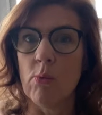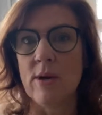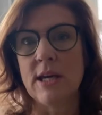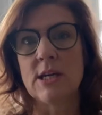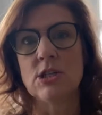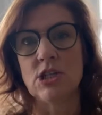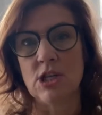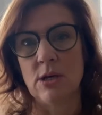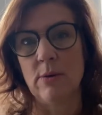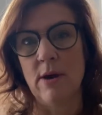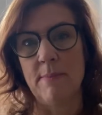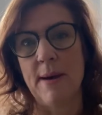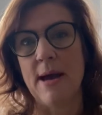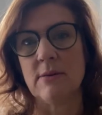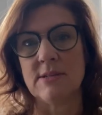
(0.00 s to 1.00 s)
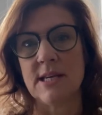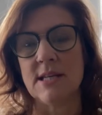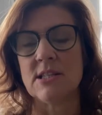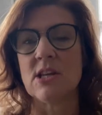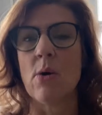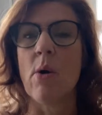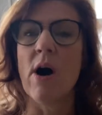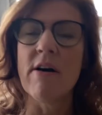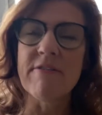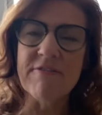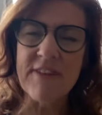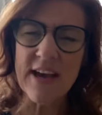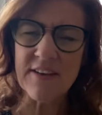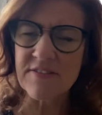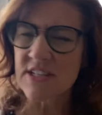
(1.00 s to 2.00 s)
we can do about it so our
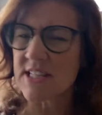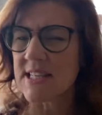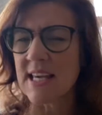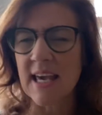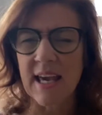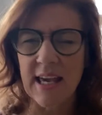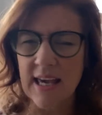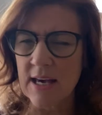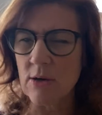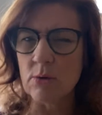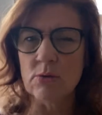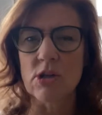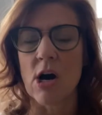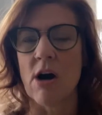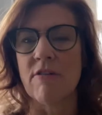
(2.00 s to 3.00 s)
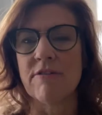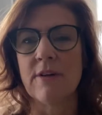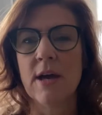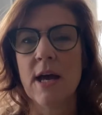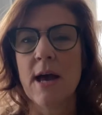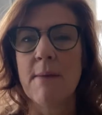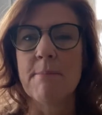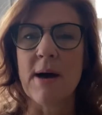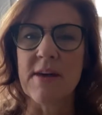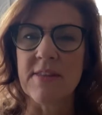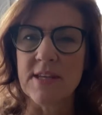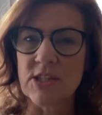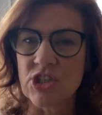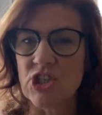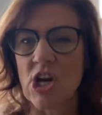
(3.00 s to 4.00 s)
faith doesn't get killed off by
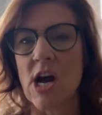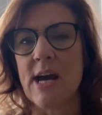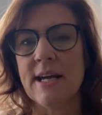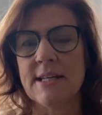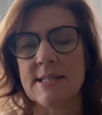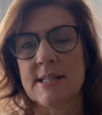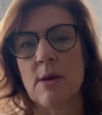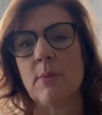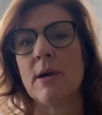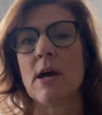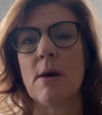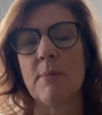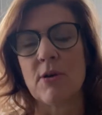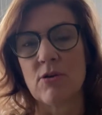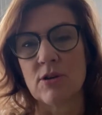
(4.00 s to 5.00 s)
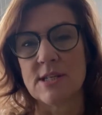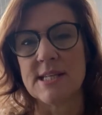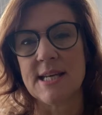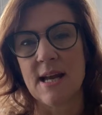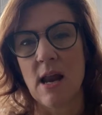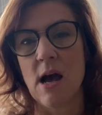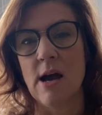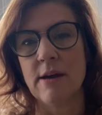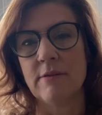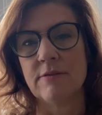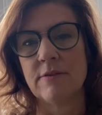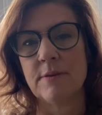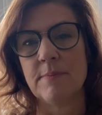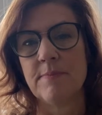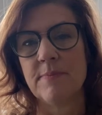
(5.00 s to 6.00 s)
these giants that we come across in life.
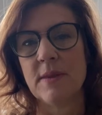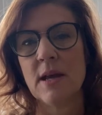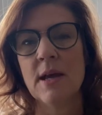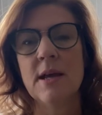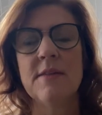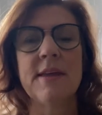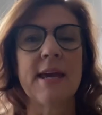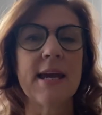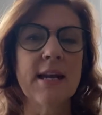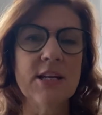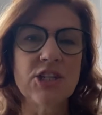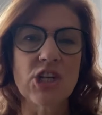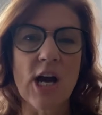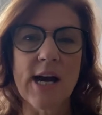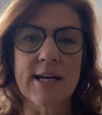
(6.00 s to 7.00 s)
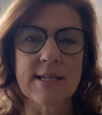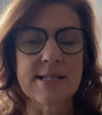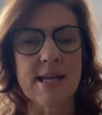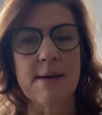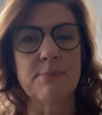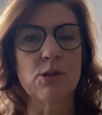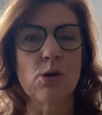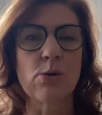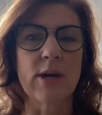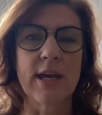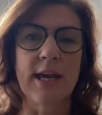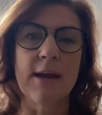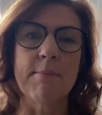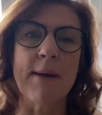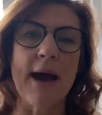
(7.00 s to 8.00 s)
The killer giants that I'm
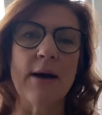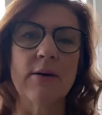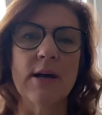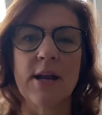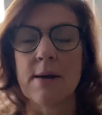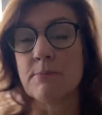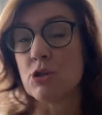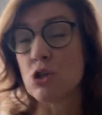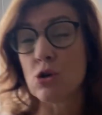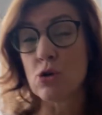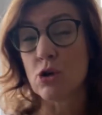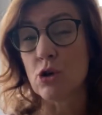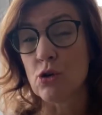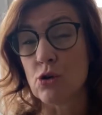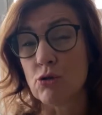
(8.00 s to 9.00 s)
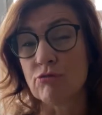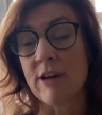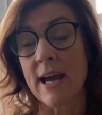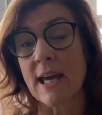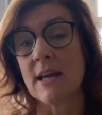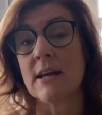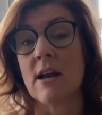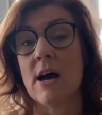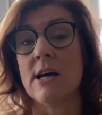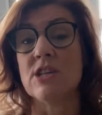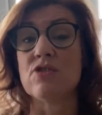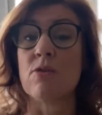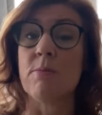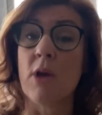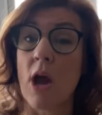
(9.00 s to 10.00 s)
talking about, and I'm sure you'll
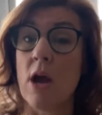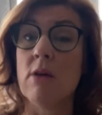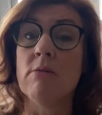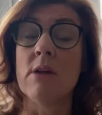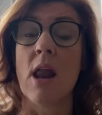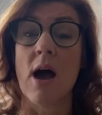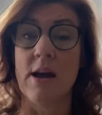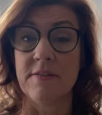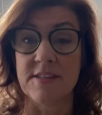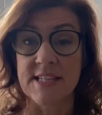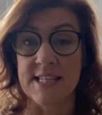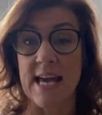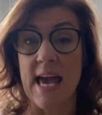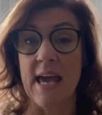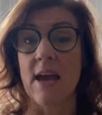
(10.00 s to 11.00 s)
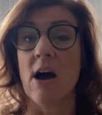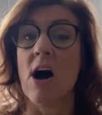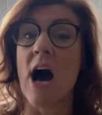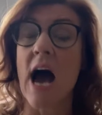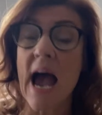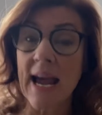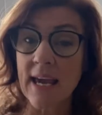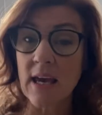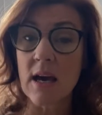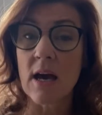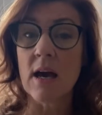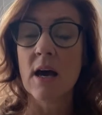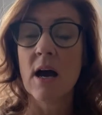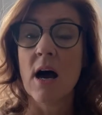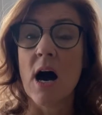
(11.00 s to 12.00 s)
recognise from your own life today, are
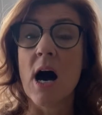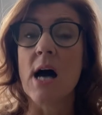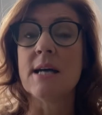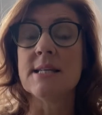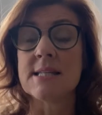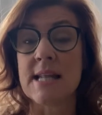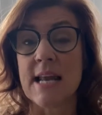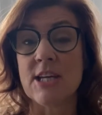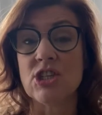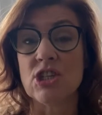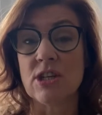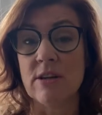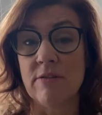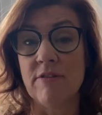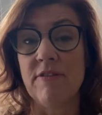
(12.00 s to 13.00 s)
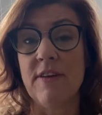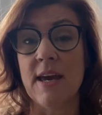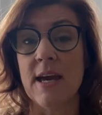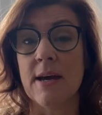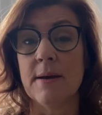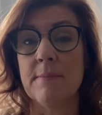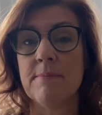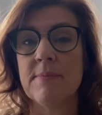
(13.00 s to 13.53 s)
anger, isolation and fear.